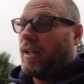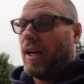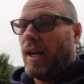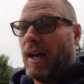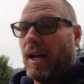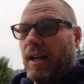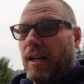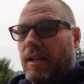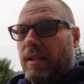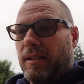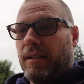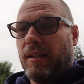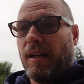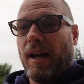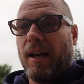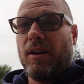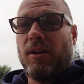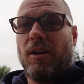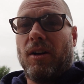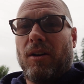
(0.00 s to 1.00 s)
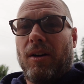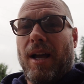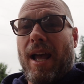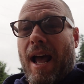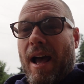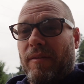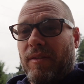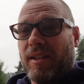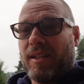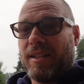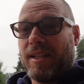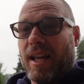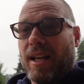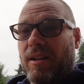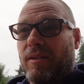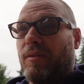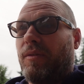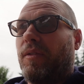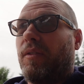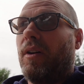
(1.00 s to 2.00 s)
I don't know, have a set
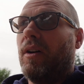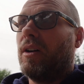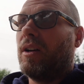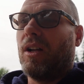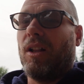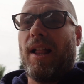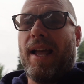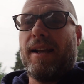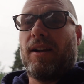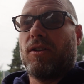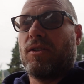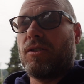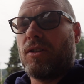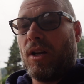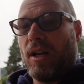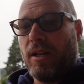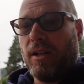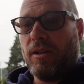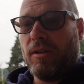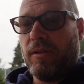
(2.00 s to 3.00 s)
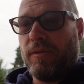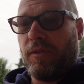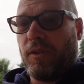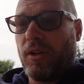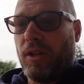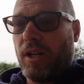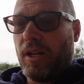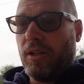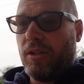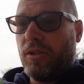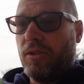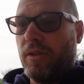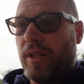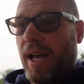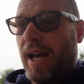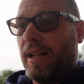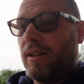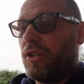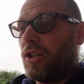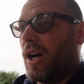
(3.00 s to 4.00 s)
of clankers on you if you're gonna do
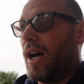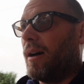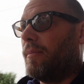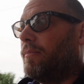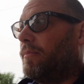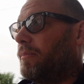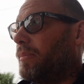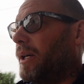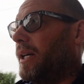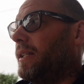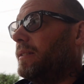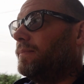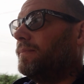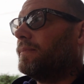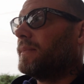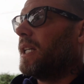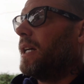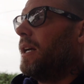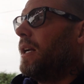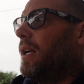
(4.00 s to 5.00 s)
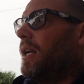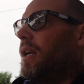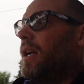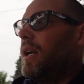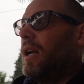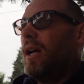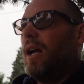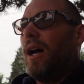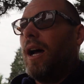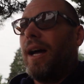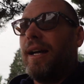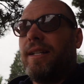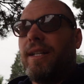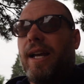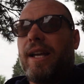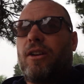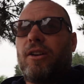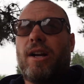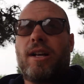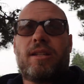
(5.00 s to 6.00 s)
that job, but I
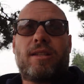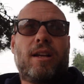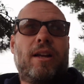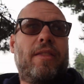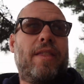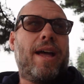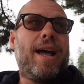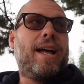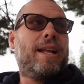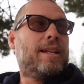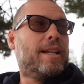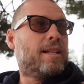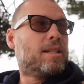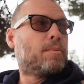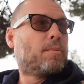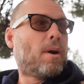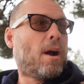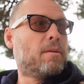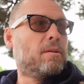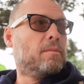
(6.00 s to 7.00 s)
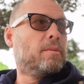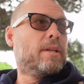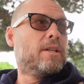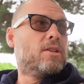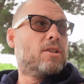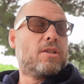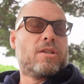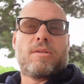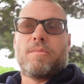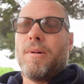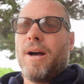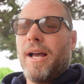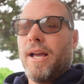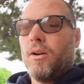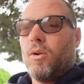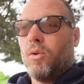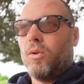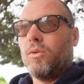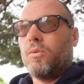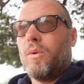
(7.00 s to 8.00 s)
digress on that. That's probably just my
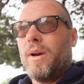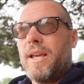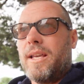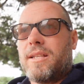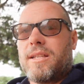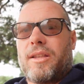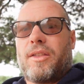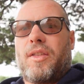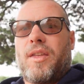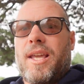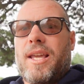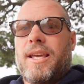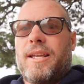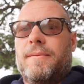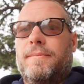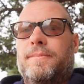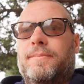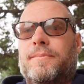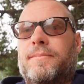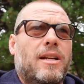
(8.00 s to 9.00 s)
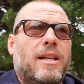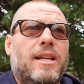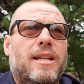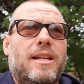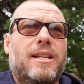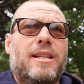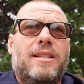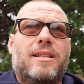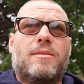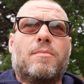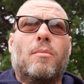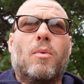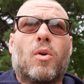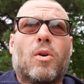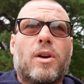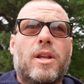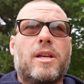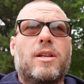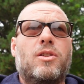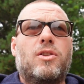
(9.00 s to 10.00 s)
old ways of thinking. It is
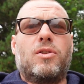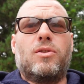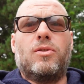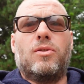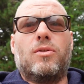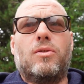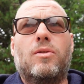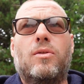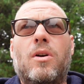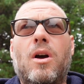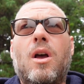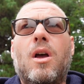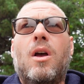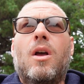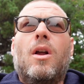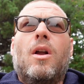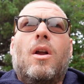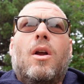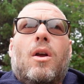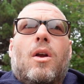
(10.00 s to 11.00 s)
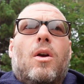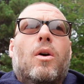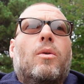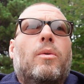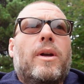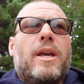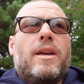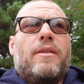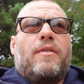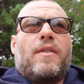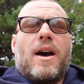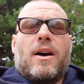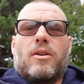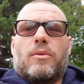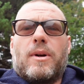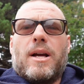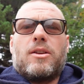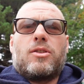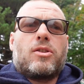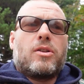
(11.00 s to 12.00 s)
morning two. We found a
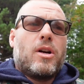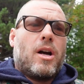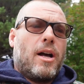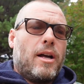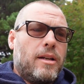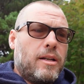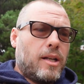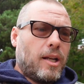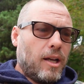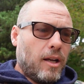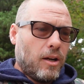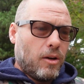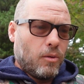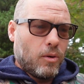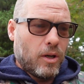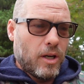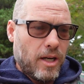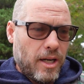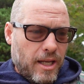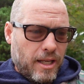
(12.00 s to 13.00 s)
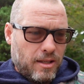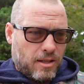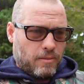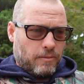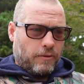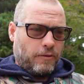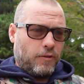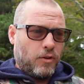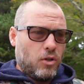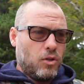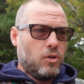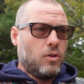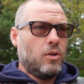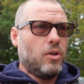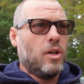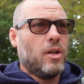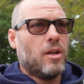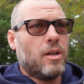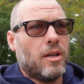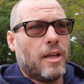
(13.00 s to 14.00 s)
restaurant. We're gonna get some
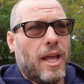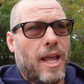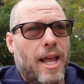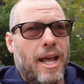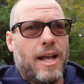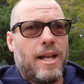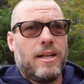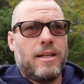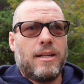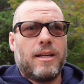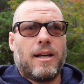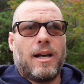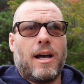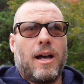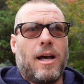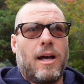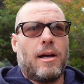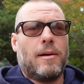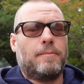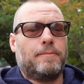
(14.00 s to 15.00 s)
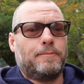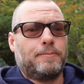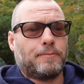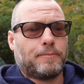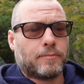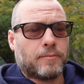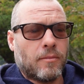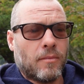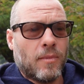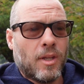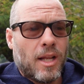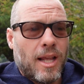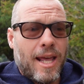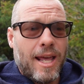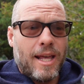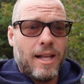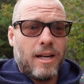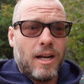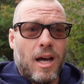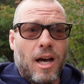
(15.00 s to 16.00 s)
food and um,
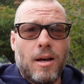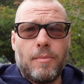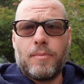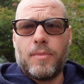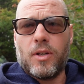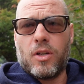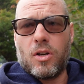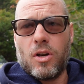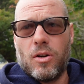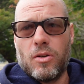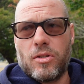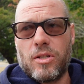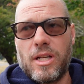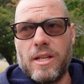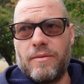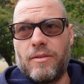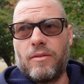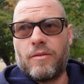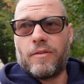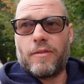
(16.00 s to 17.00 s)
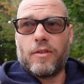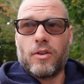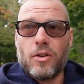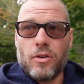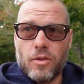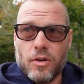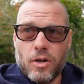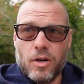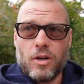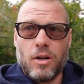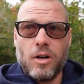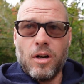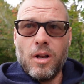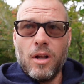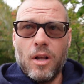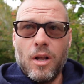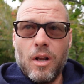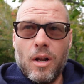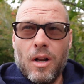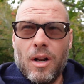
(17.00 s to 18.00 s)
head up the coast even further
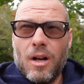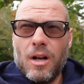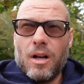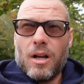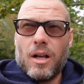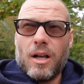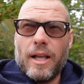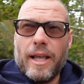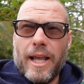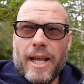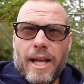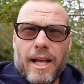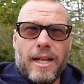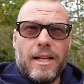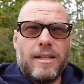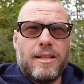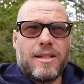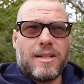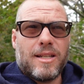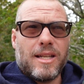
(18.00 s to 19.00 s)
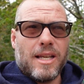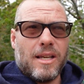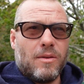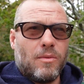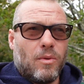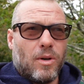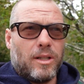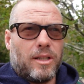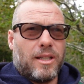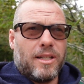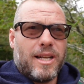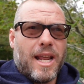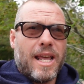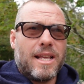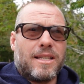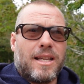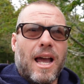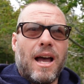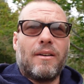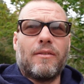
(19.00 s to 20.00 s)
and see what the
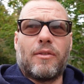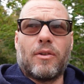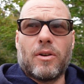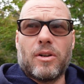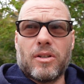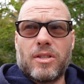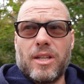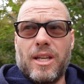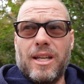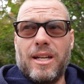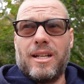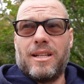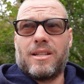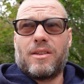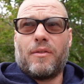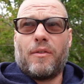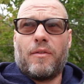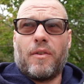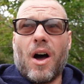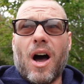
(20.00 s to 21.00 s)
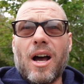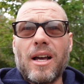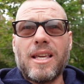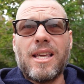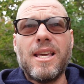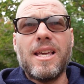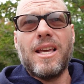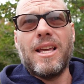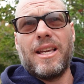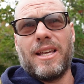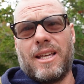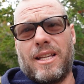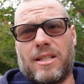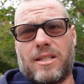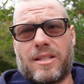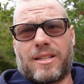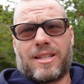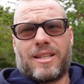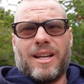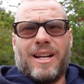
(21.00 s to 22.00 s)
day's got for us. It is foggy.
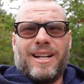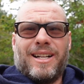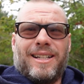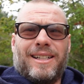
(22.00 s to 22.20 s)
It's